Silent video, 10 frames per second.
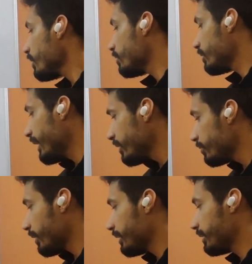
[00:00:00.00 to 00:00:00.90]
So
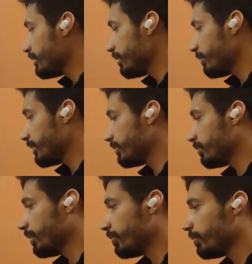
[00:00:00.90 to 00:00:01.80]
that's why this number is
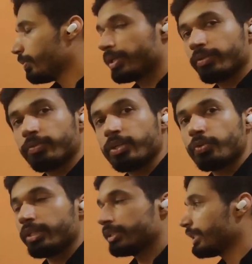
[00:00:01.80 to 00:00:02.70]
become
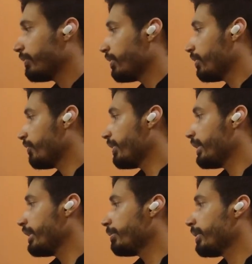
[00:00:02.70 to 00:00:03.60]
127 if I
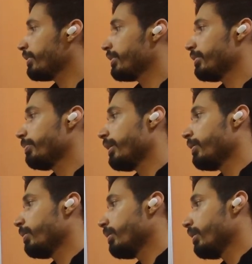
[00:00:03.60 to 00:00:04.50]
increment it
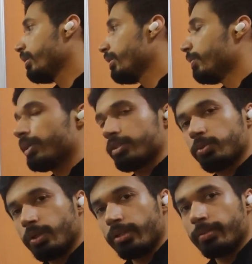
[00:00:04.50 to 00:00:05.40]
by plus
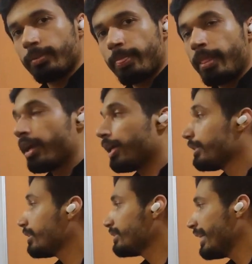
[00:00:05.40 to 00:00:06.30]
1.
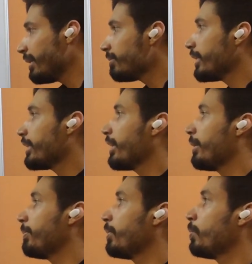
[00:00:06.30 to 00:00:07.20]
And the same thing
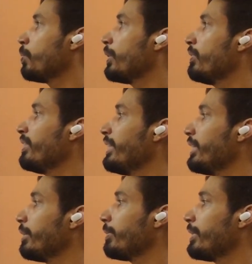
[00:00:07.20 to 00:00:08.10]
happens when we
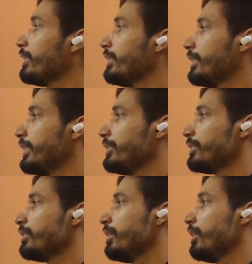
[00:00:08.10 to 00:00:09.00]
increment
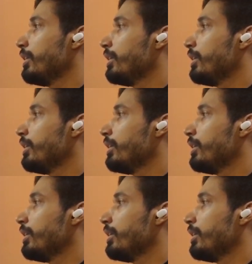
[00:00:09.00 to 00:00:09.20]
integer